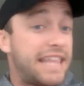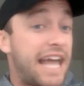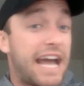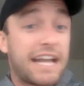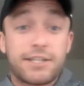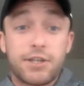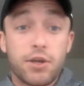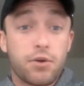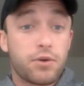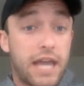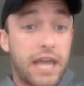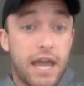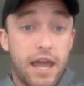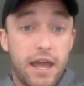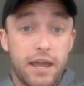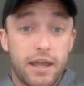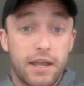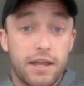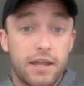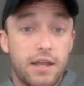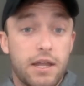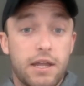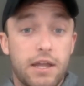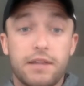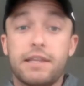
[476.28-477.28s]
that's
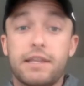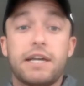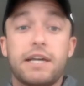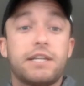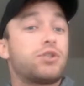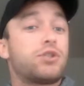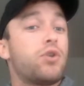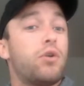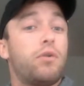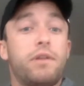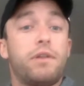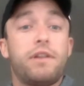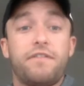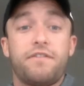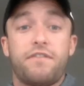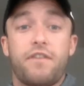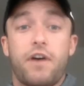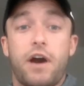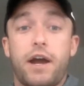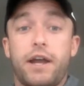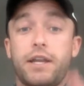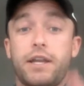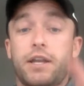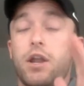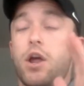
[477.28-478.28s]
okay. That's totally
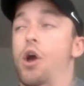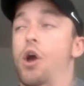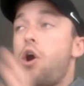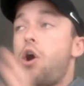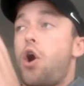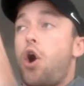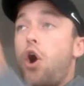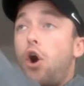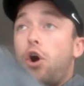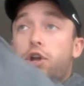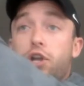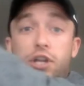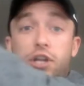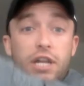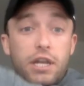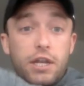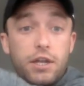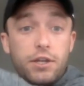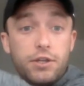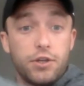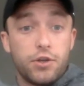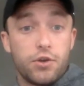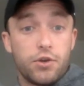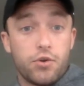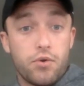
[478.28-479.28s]
fine. All you
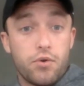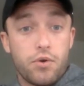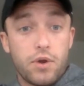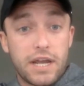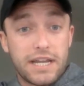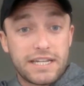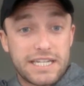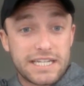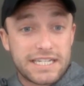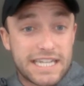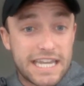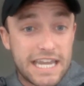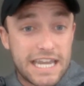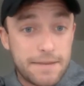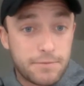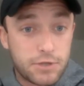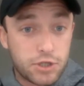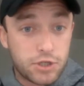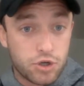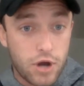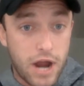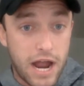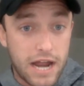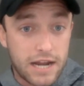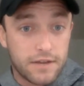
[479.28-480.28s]
need to do is just keep
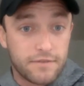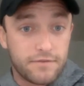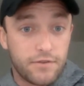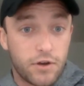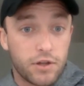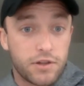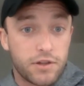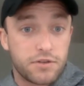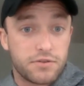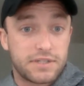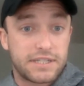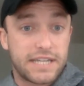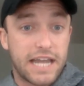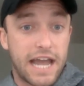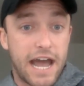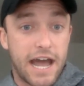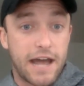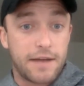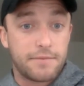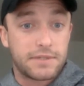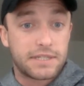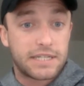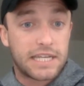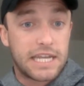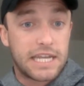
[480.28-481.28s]
track of all those tabs,